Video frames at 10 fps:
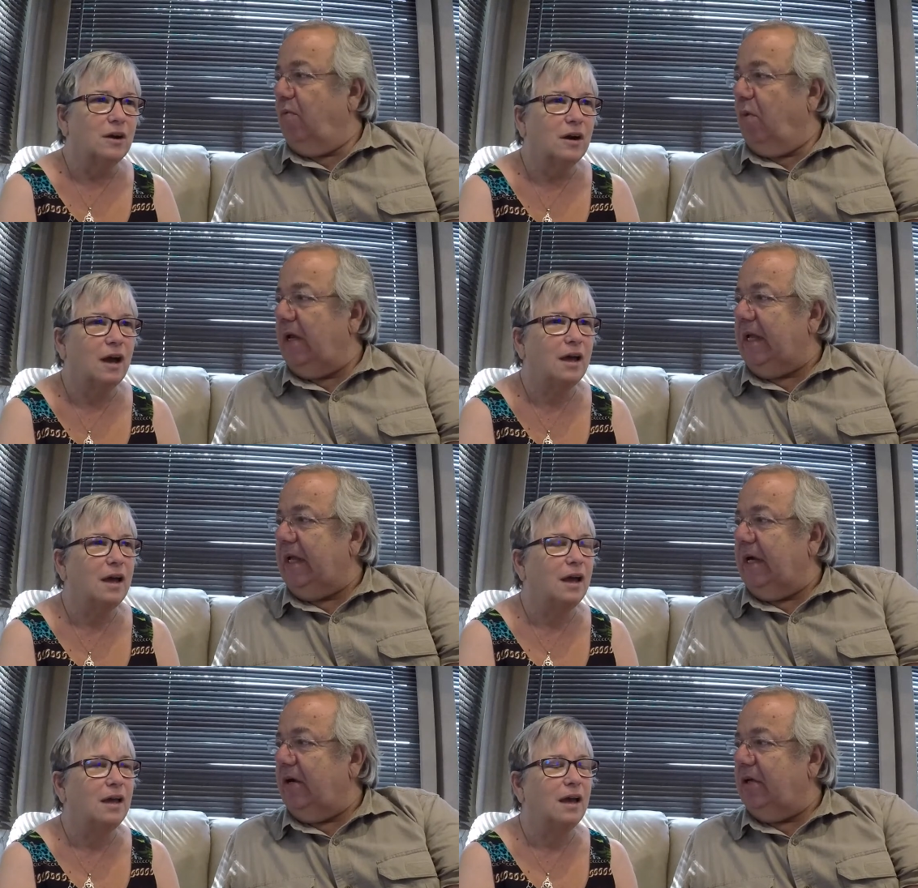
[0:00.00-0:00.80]
Speaker 1: What a I,
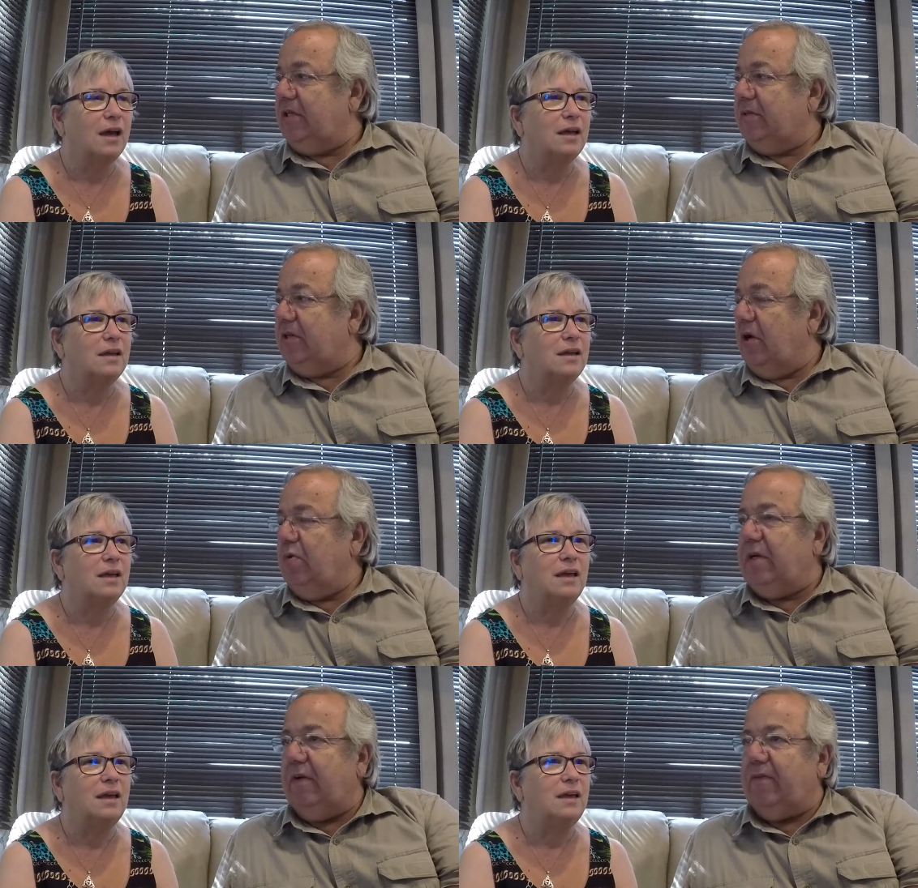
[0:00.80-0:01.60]
year! I, it's
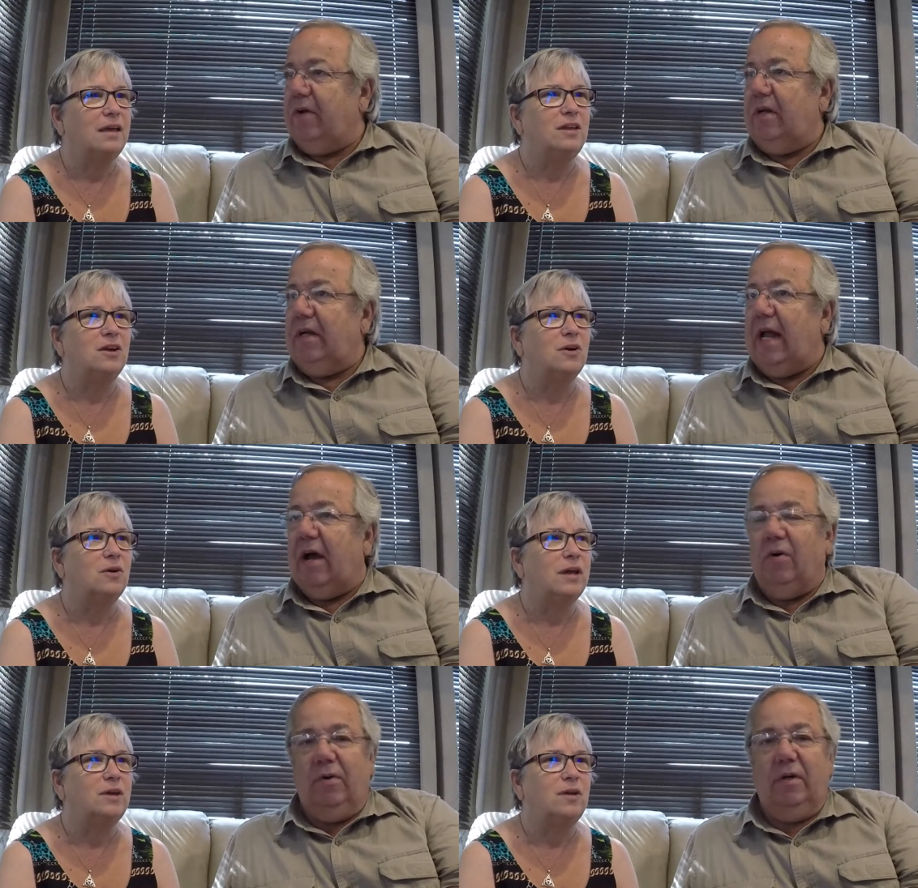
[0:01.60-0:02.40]
so different. You
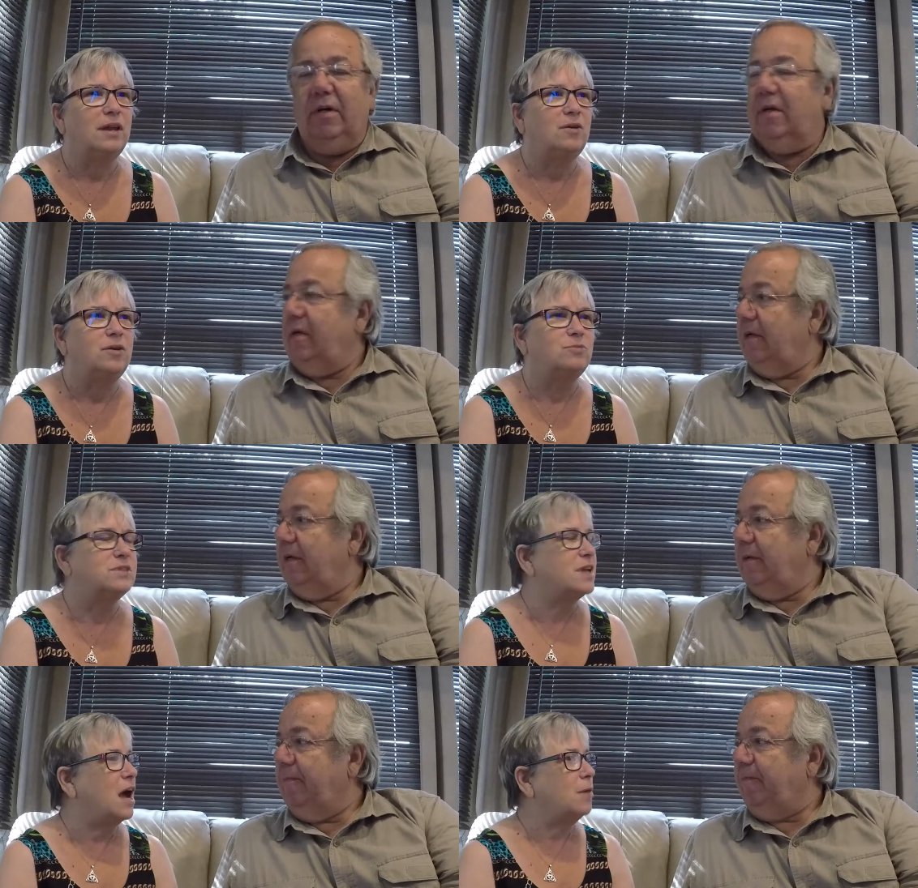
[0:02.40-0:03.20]
know, it,
Speaker 2: it, it
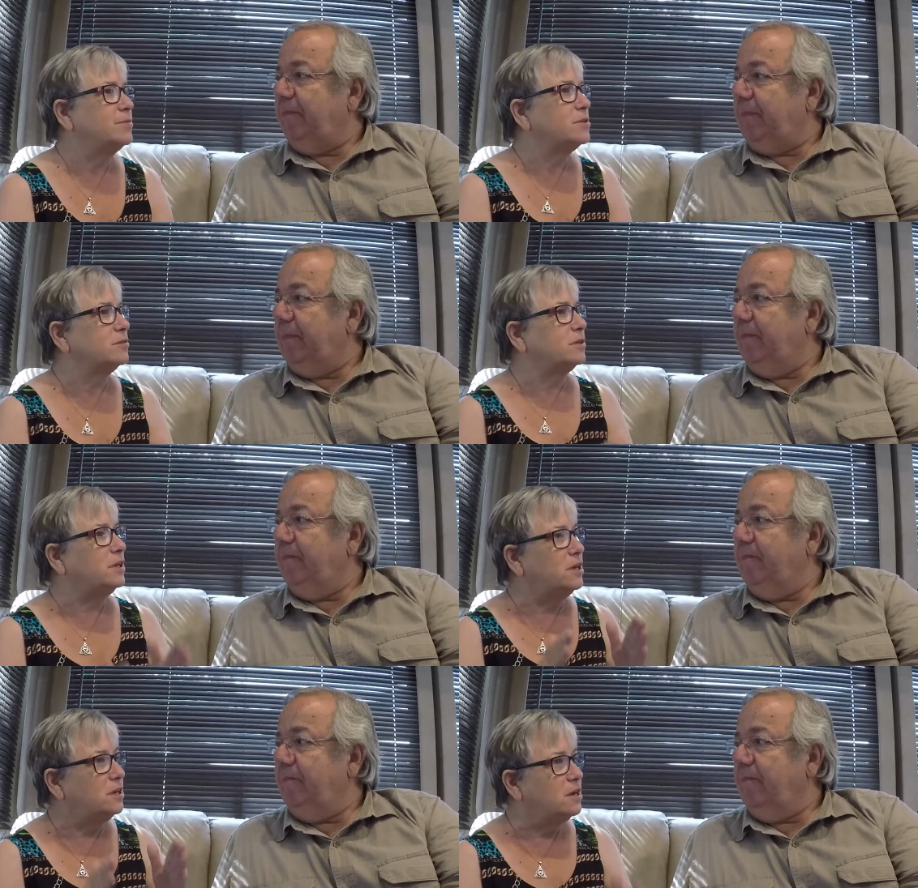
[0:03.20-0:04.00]
was
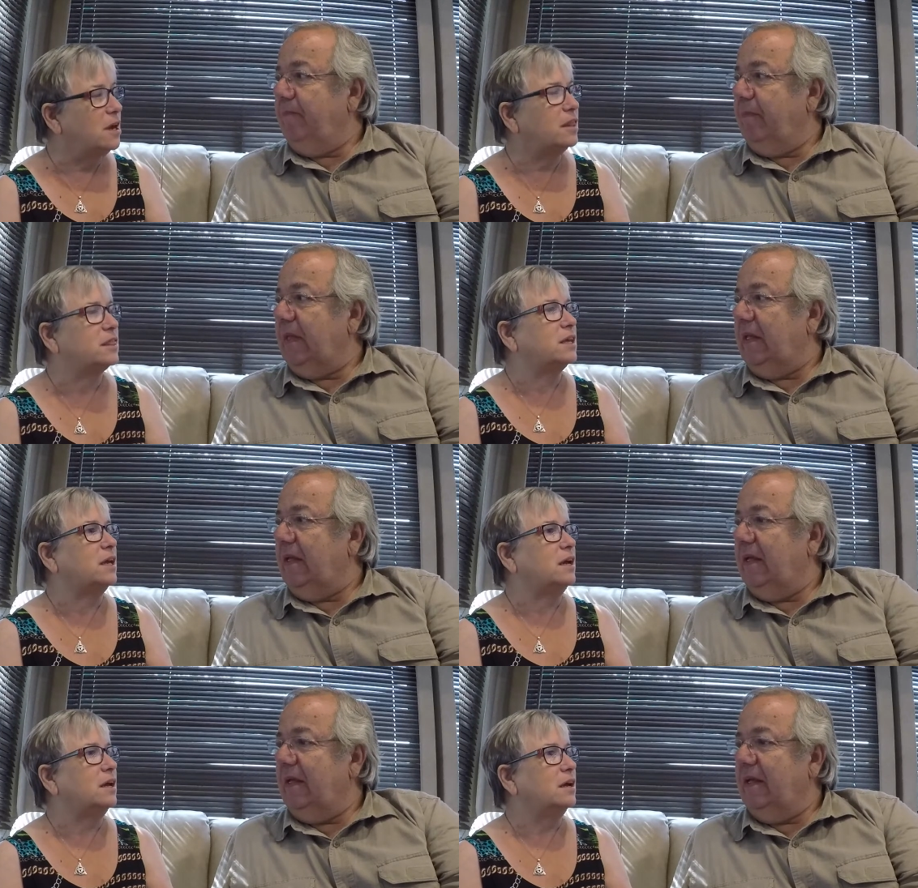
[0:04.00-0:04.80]
absolutely
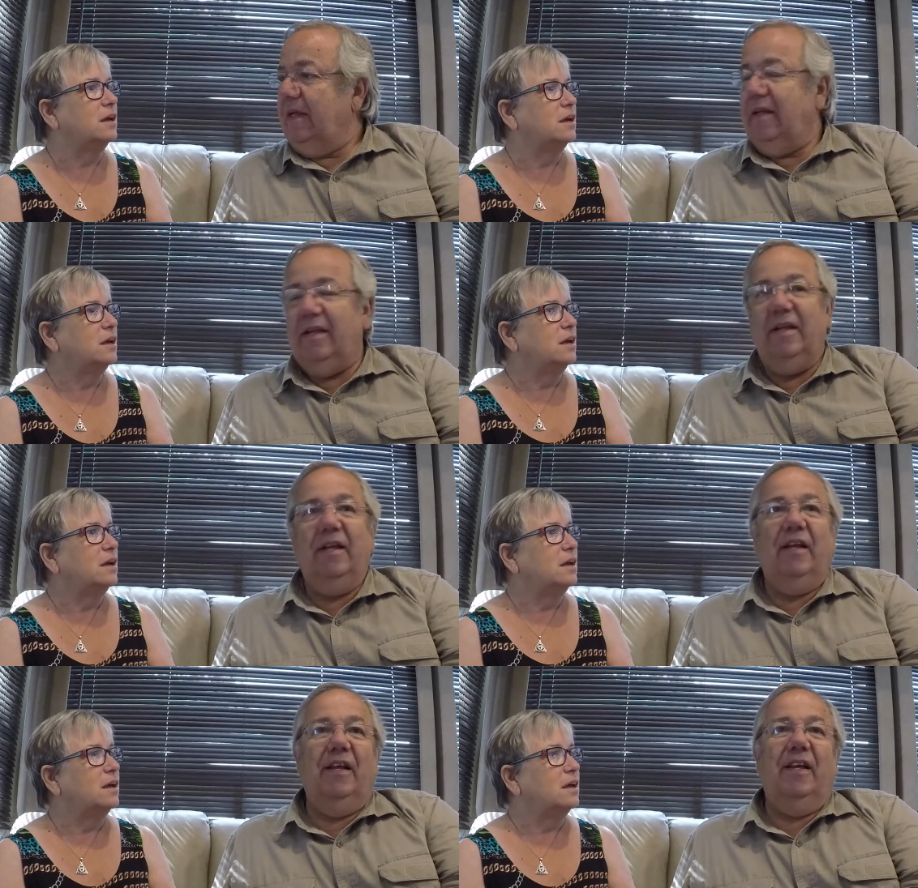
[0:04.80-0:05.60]
nothing
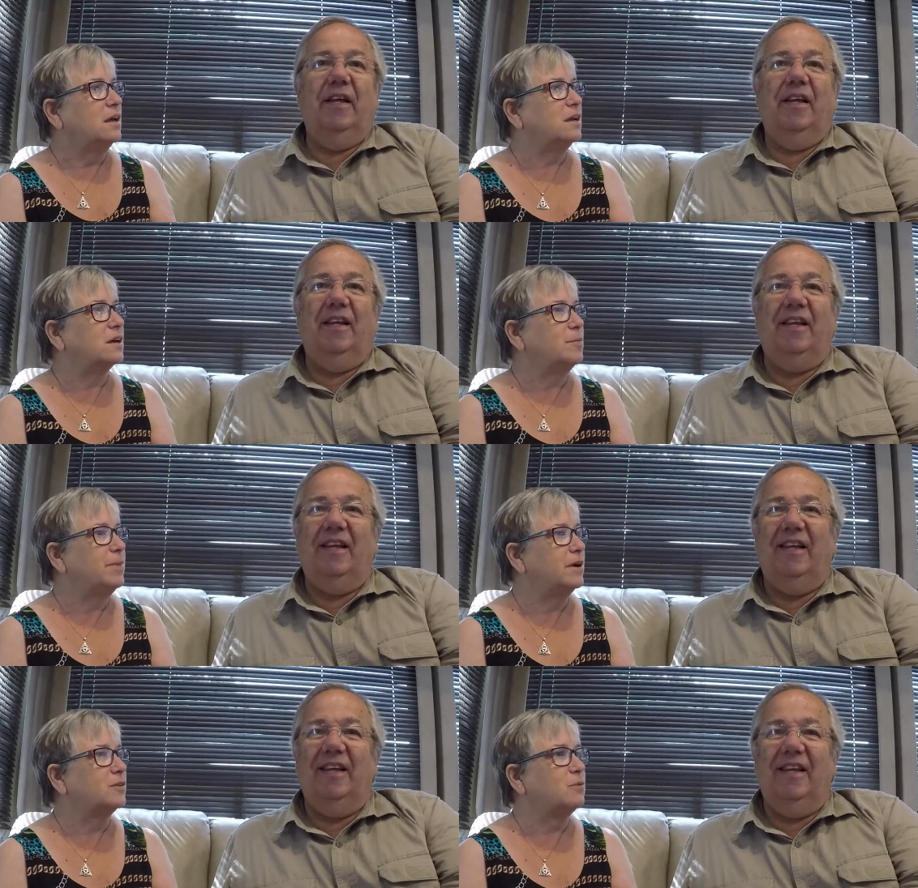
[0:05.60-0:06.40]

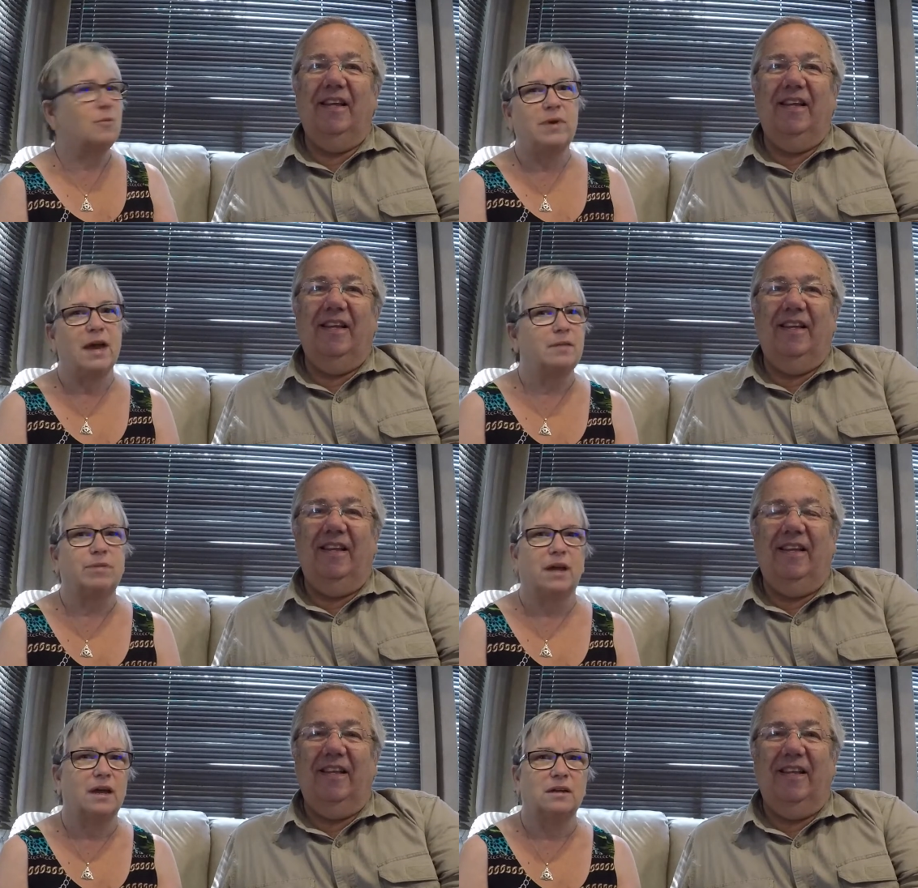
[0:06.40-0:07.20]
compared to what we had
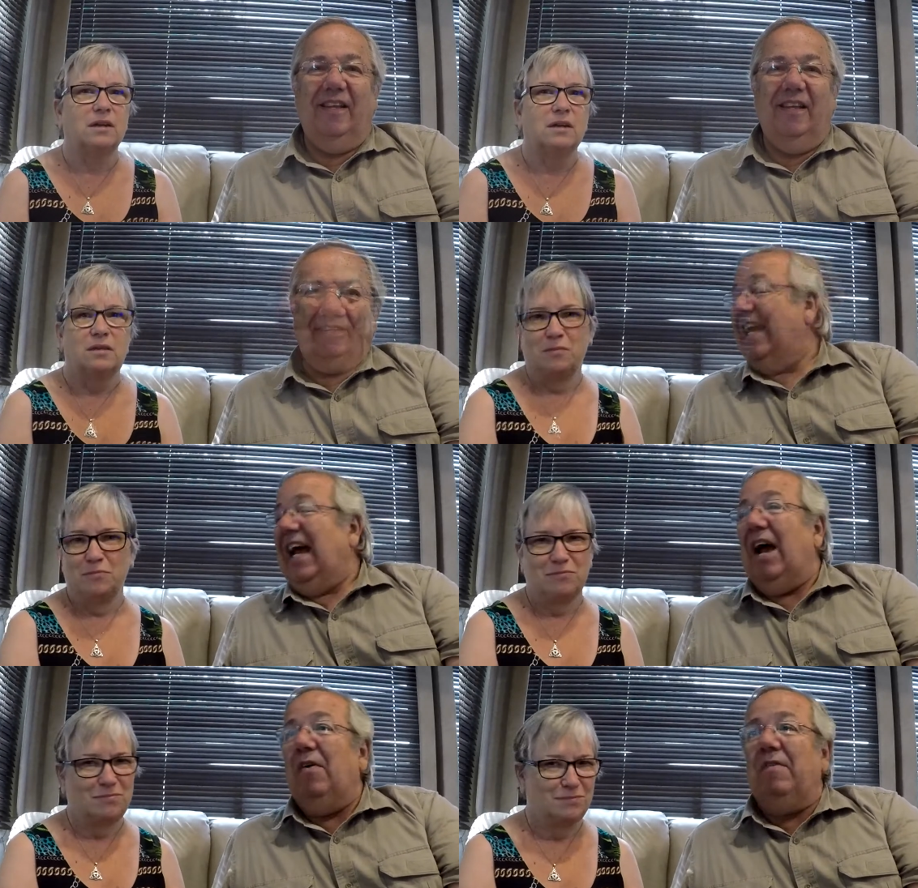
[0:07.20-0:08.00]
planned.
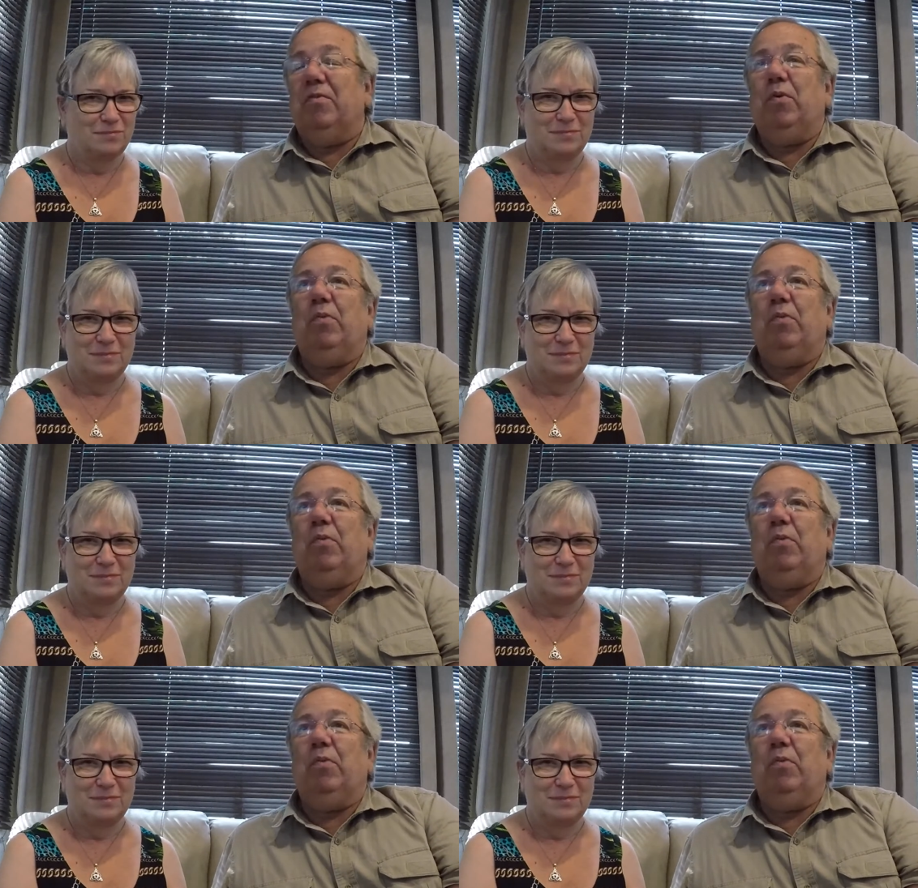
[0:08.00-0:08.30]
Speaker 1: However, we